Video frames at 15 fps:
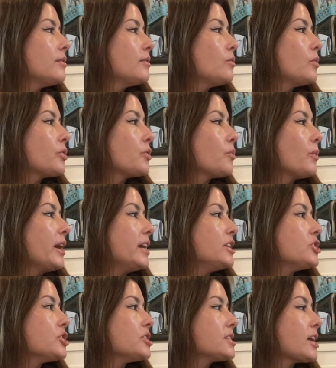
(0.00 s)
what the
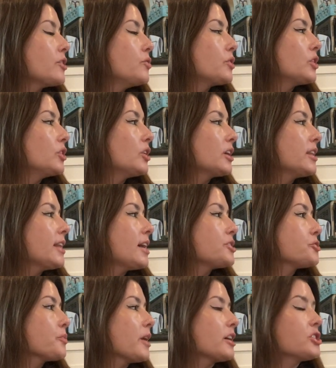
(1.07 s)
range is that you can look in that
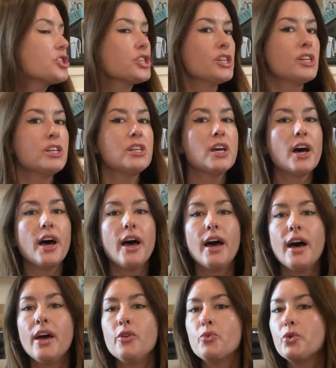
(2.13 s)
direction,
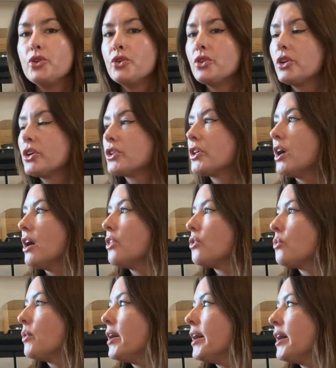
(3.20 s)
and when you look the other
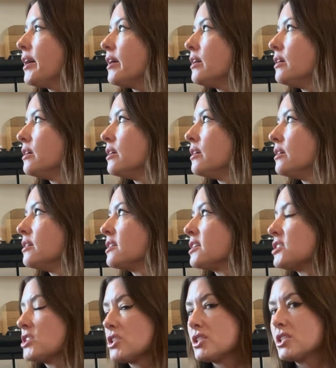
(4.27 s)
way,
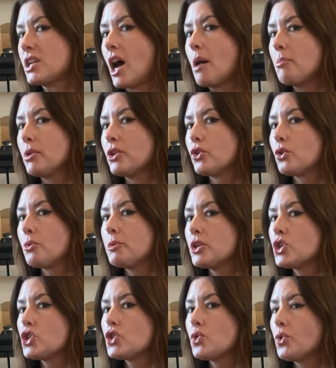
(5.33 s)
does it stop a little bit
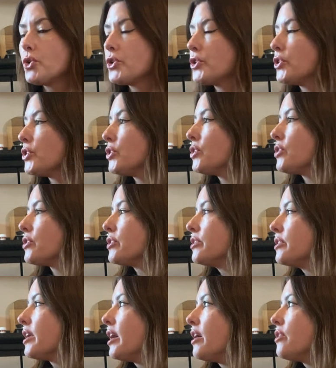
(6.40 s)
shorter than
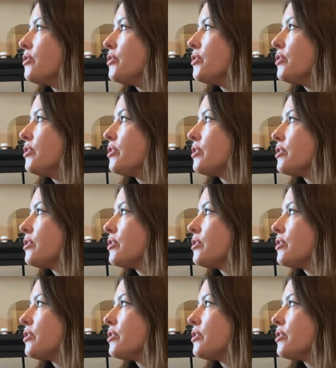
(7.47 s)
the other?